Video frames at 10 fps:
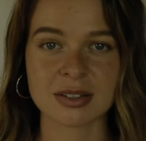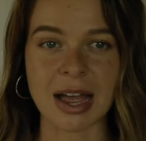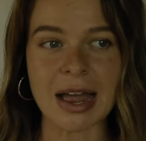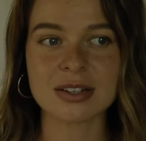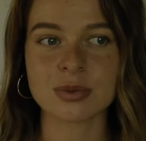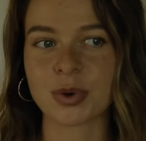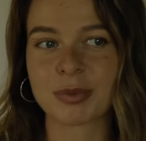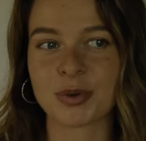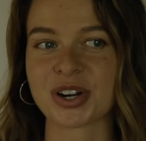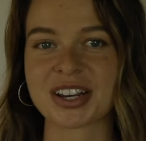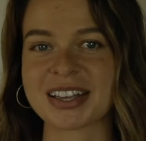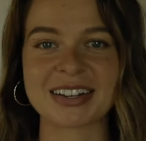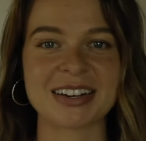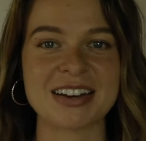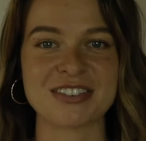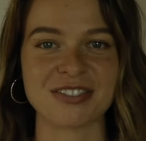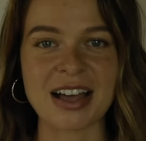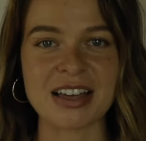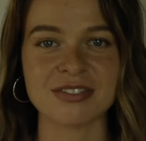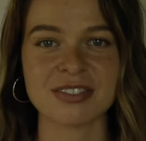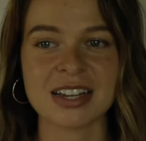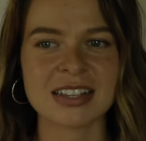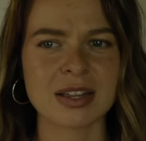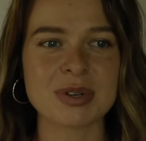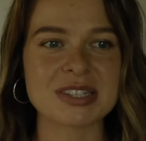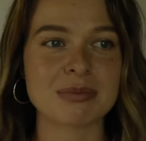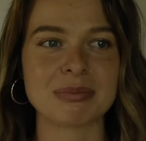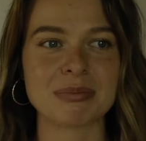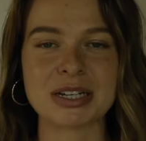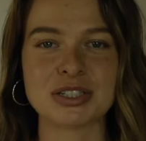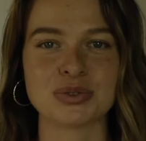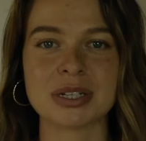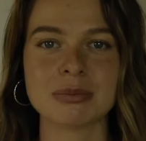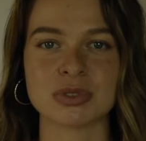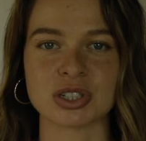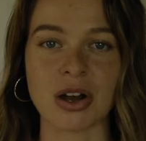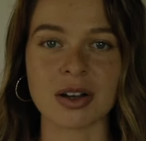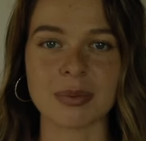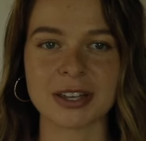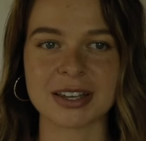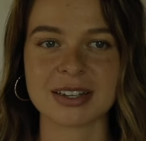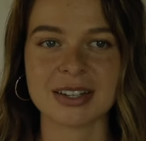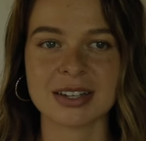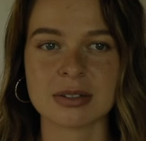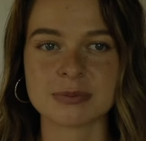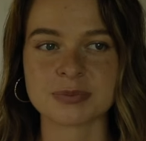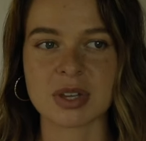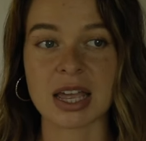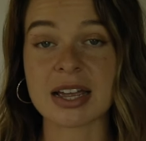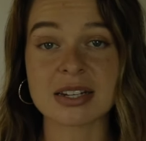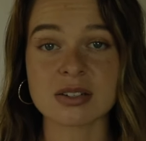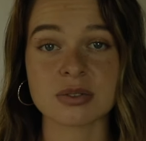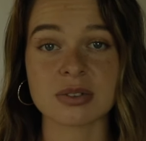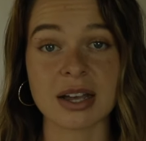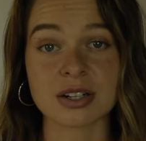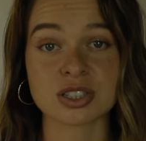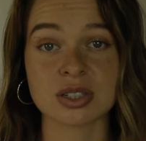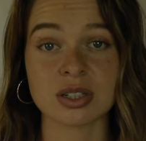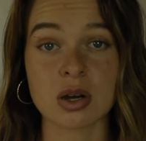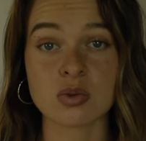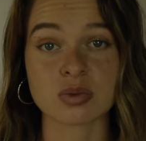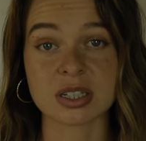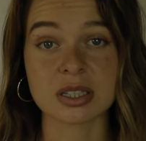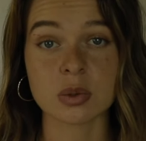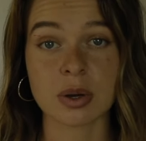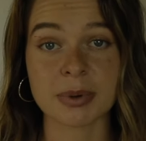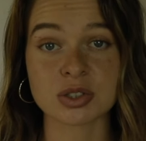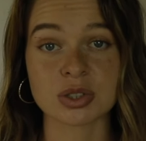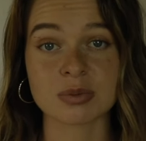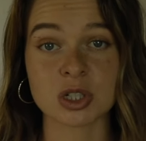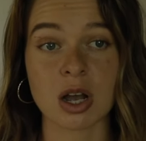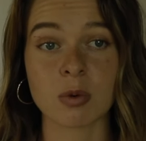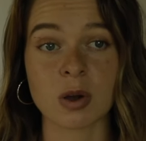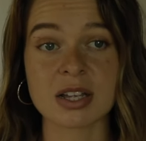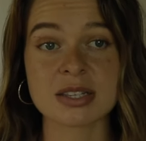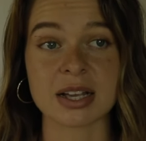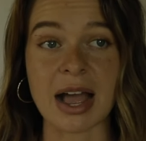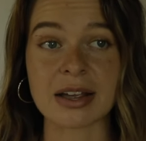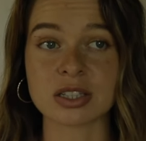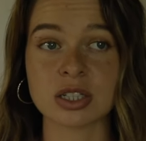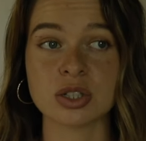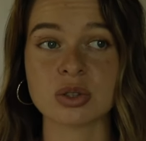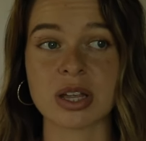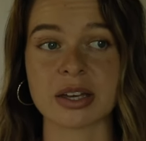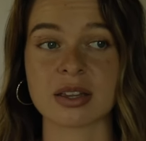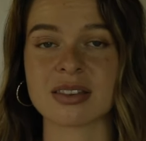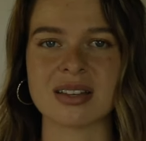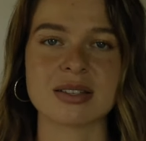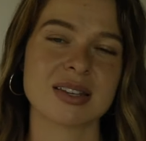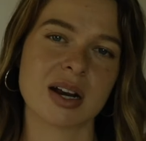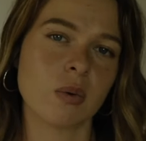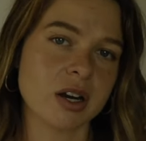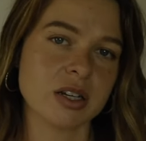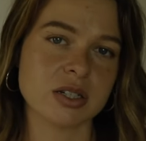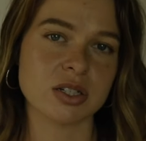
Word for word: I didn't want to be working at a nine to five. That wasn't my dream job. Like, and I didn't actually know really what my dream job was. Like, I only knew like things that I wanted to